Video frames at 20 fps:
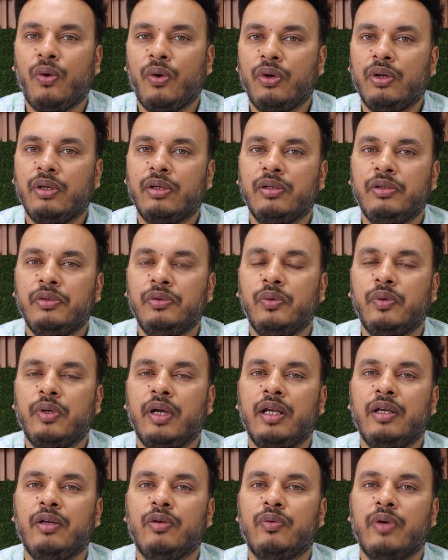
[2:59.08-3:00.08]
or you
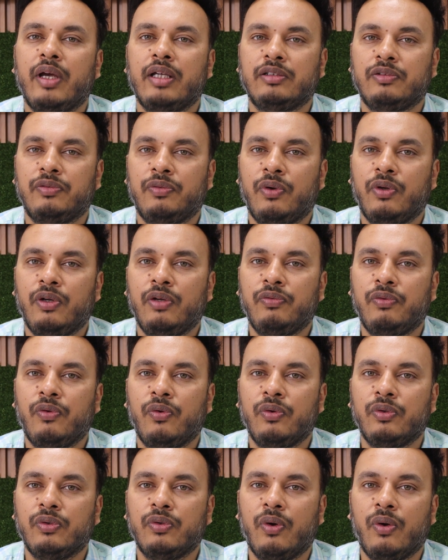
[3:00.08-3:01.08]
can request for a
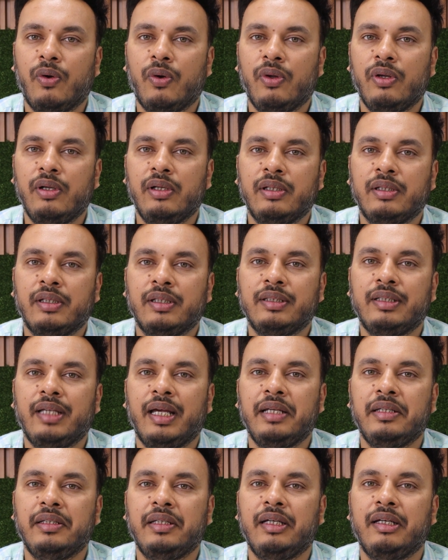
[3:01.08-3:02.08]
phone call,
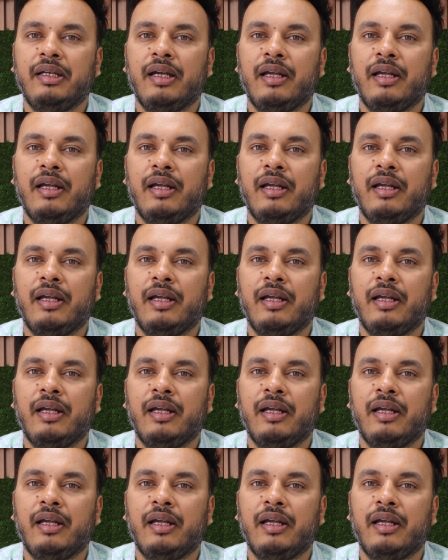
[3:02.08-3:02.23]
then they